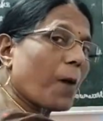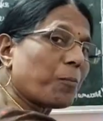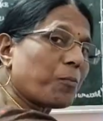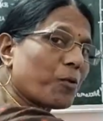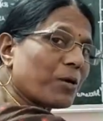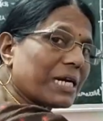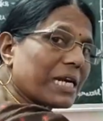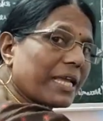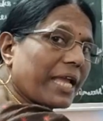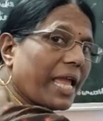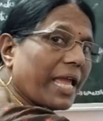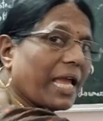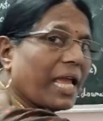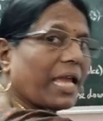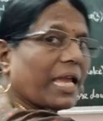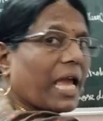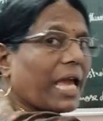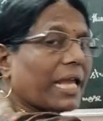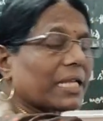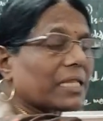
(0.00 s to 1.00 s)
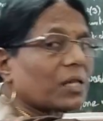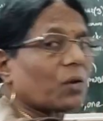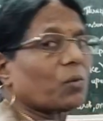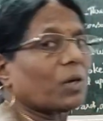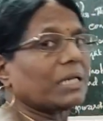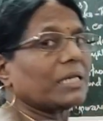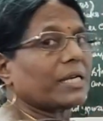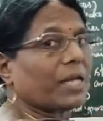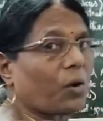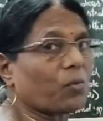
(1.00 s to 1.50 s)
upward hay, another
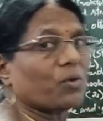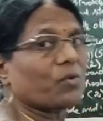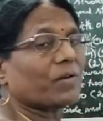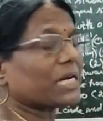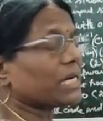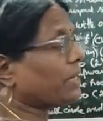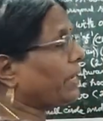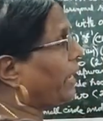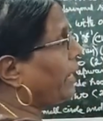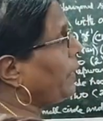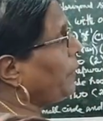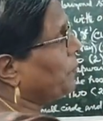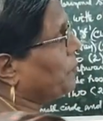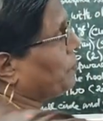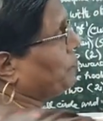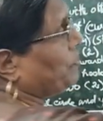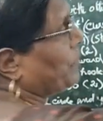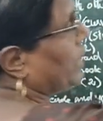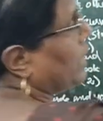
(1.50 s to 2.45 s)
one downward hay.